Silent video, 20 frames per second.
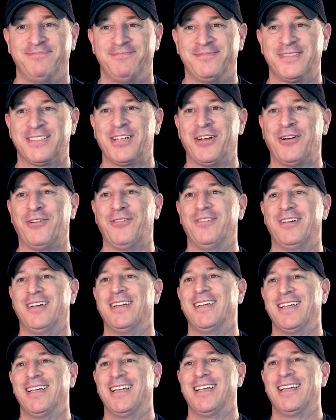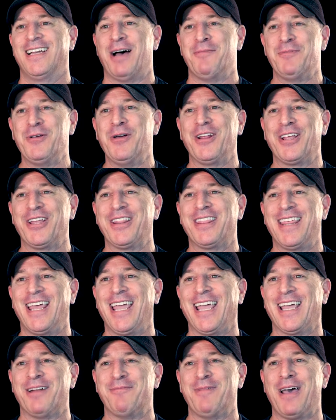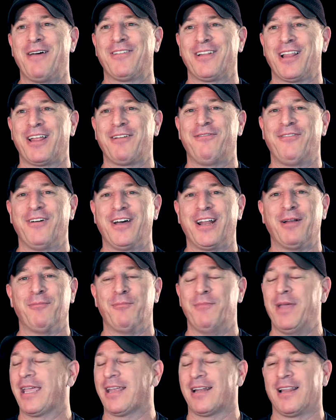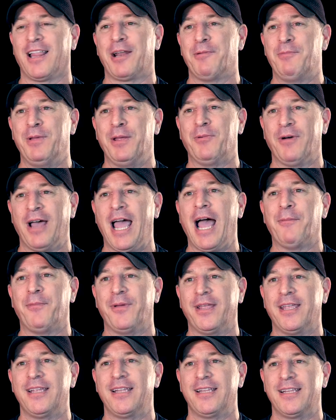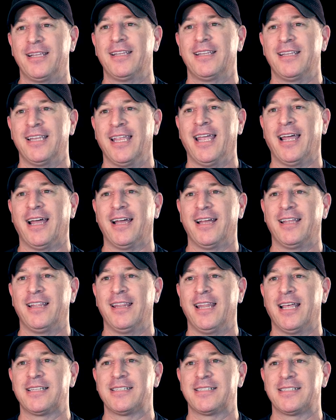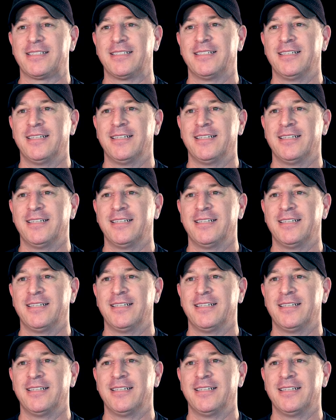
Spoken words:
So I'm doing a good thing and I'm having a lot of fun and I'm making a lot of people happy. Yeah, and that's